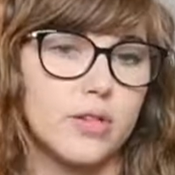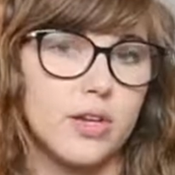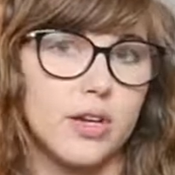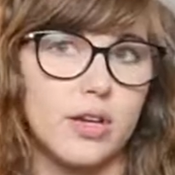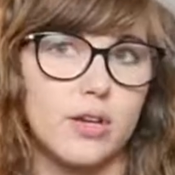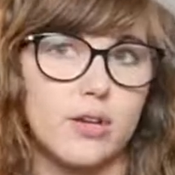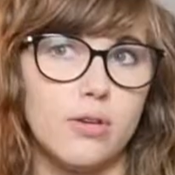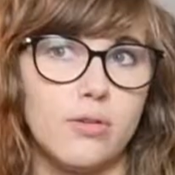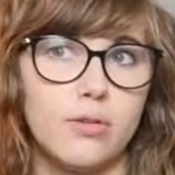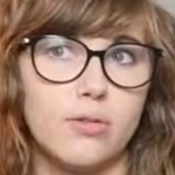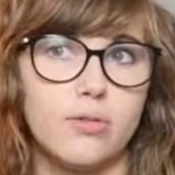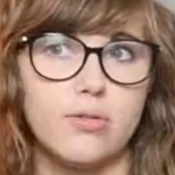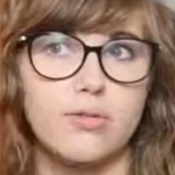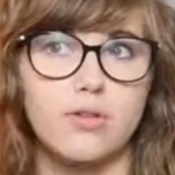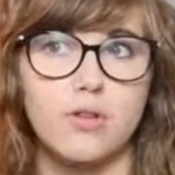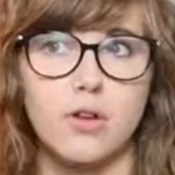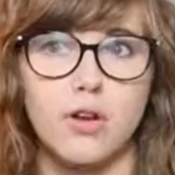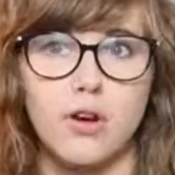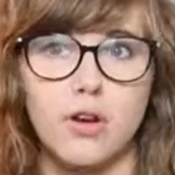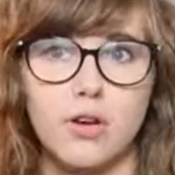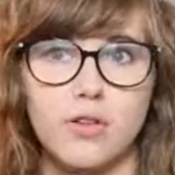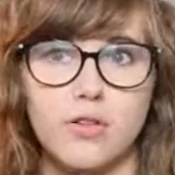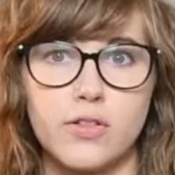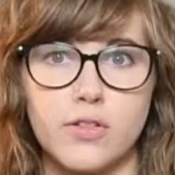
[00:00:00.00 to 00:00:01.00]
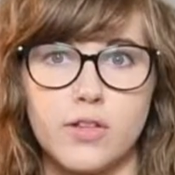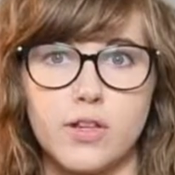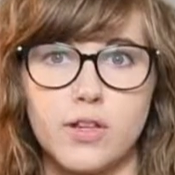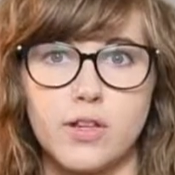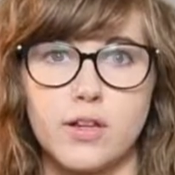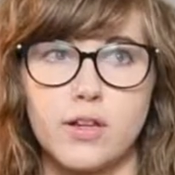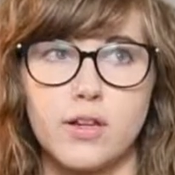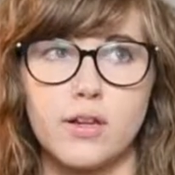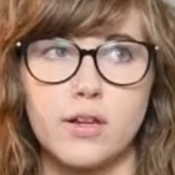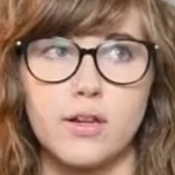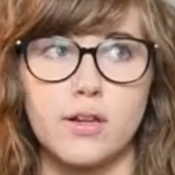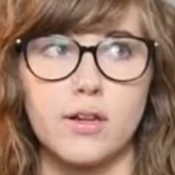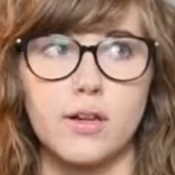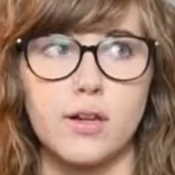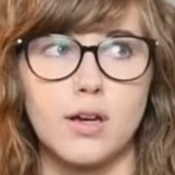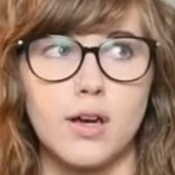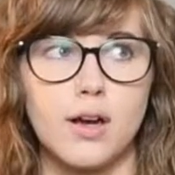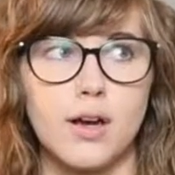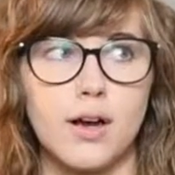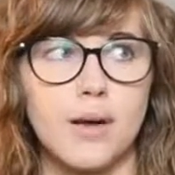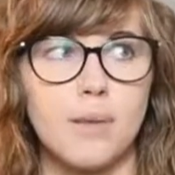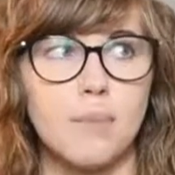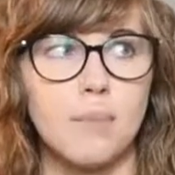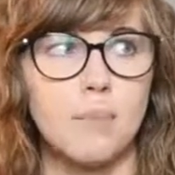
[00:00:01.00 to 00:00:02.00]
I use Augustine
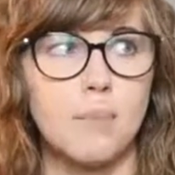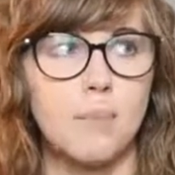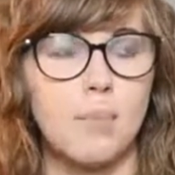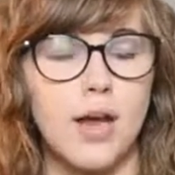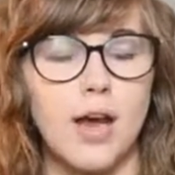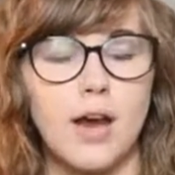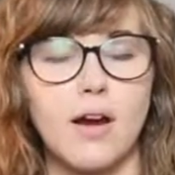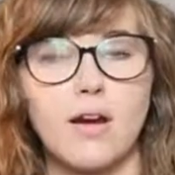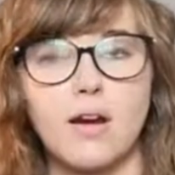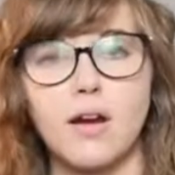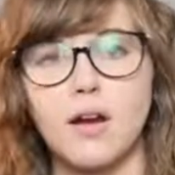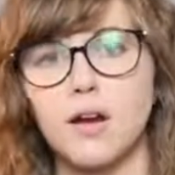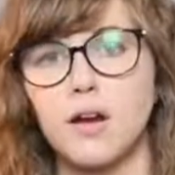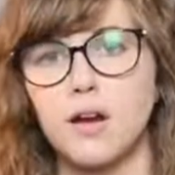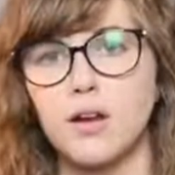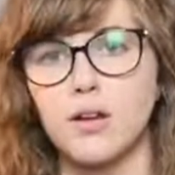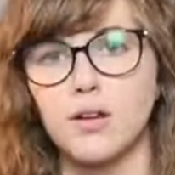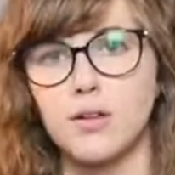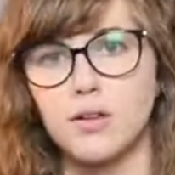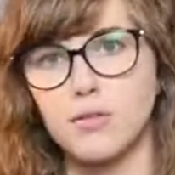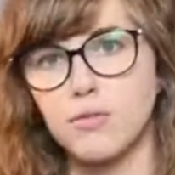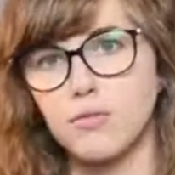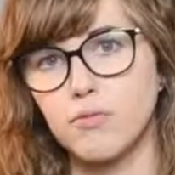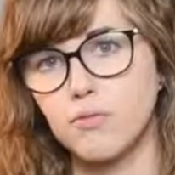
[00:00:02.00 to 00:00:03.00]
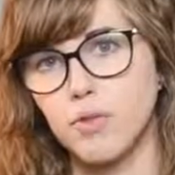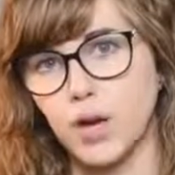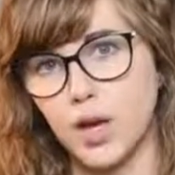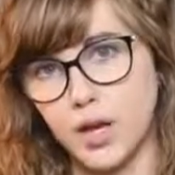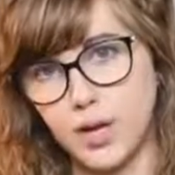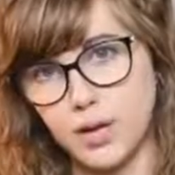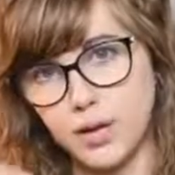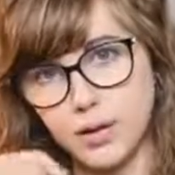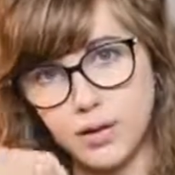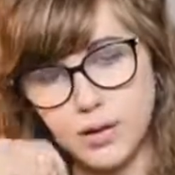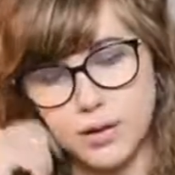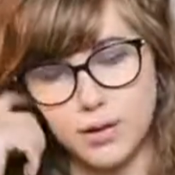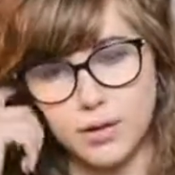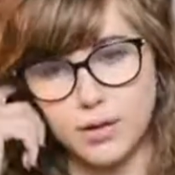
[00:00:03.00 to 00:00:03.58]
Paragon Red.